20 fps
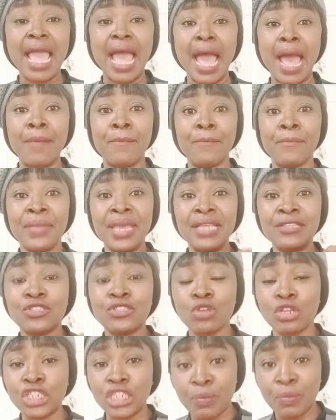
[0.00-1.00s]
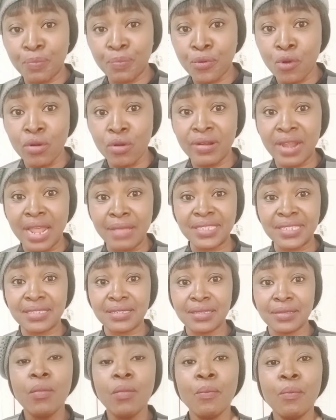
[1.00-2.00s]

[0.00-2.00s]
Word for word: and mentorship programs,